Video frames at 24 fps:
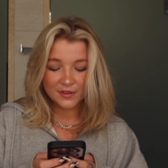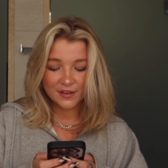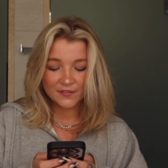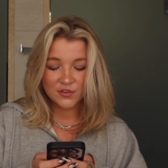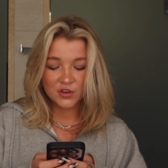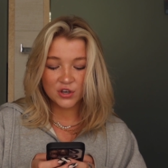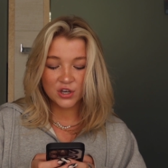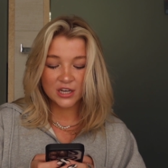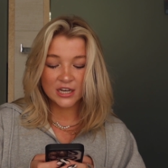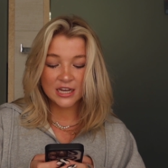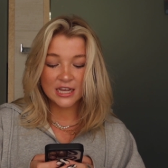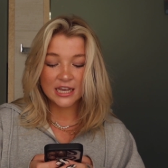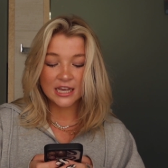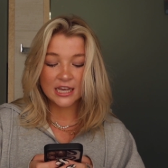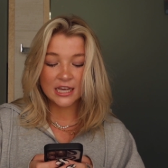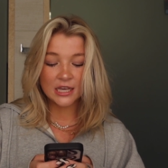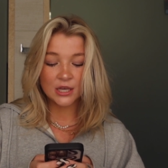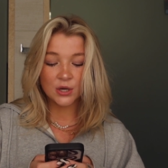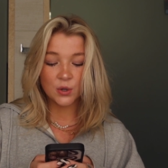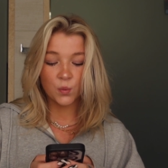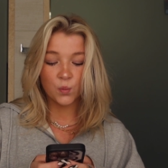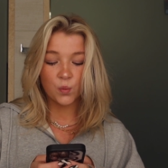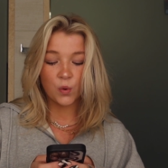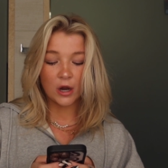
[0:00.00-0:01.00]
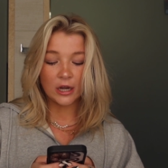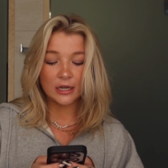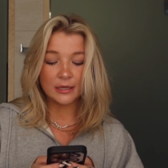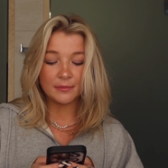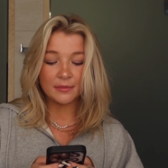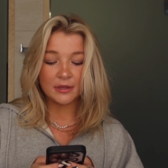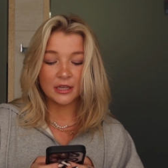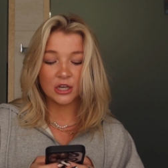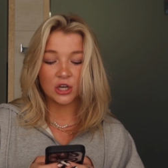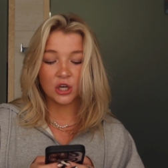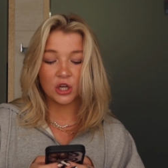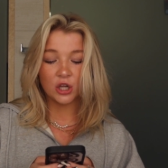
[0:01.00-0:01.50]
you could eat one
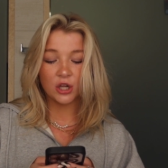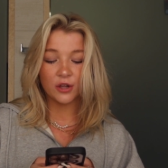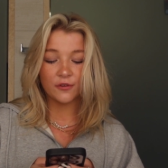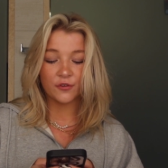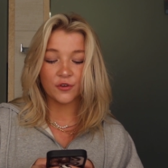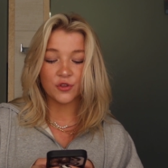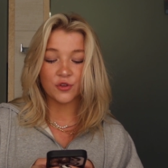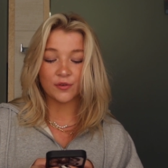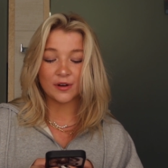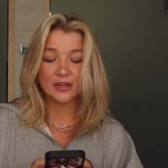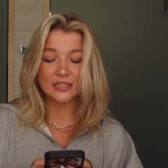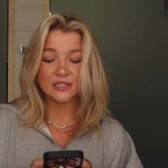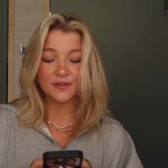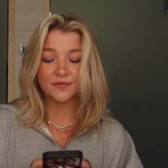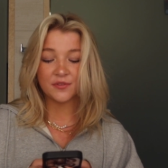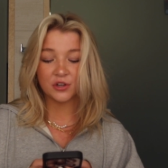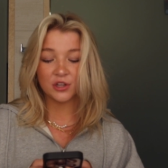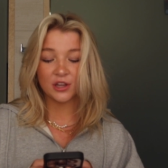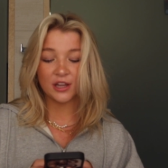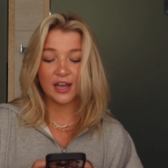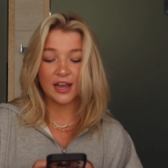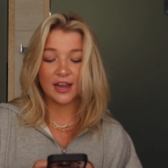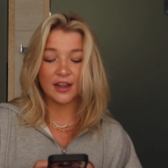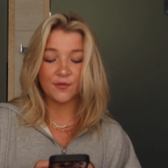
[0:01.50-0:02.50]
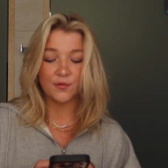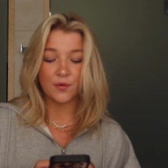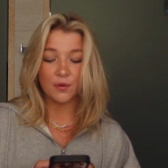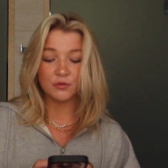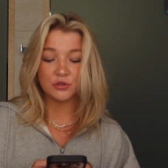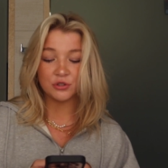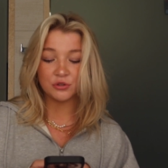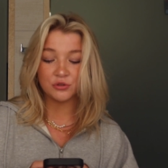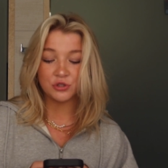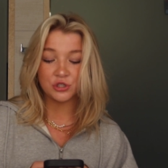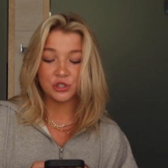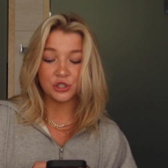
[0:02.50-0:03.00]
meal for the rest of your life, what
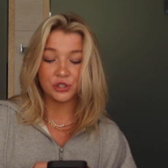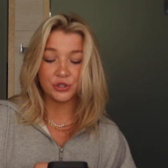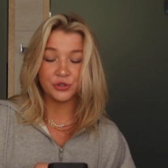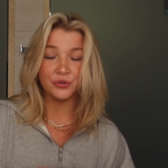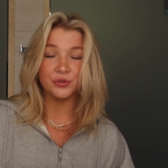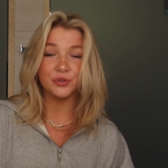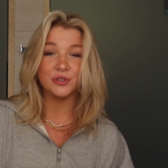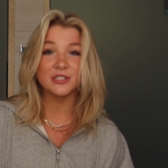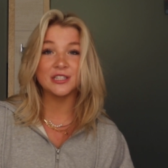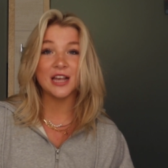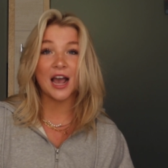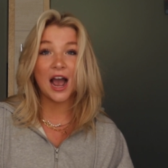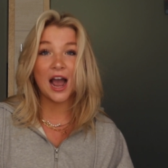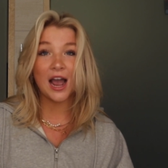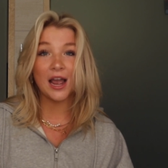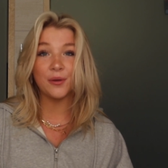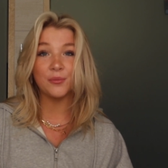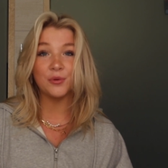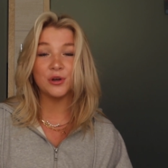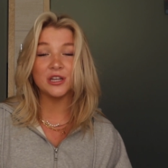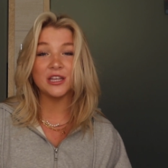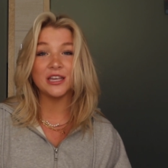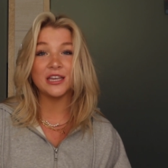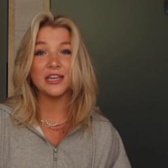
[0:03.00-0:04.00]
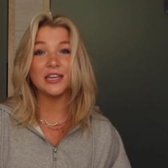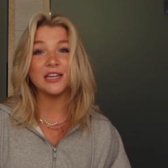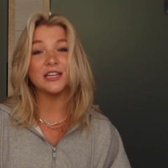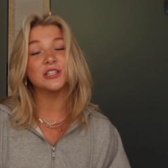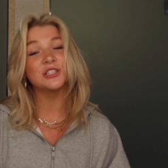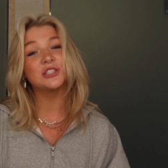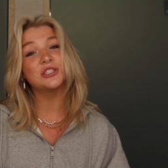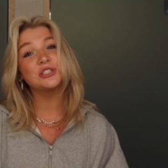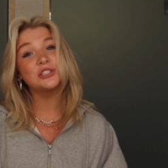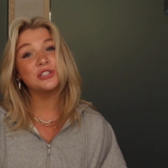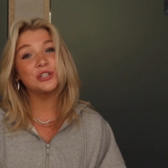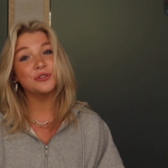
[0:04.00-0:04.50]
would you choose? I would eat
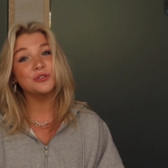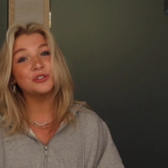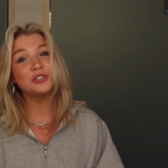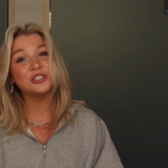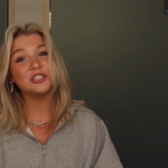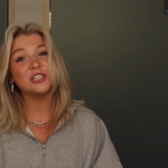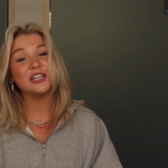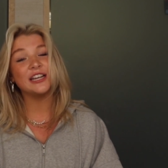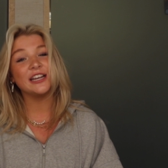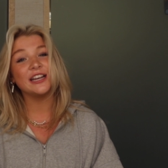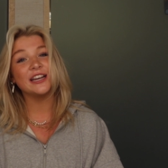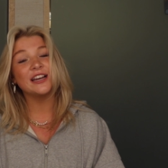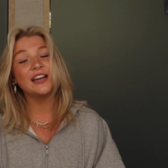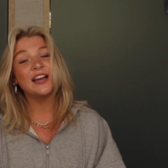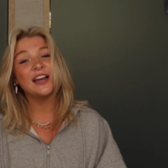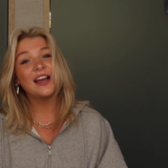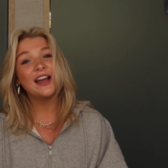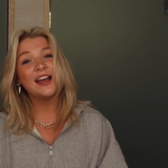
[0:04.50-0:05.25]
sushi.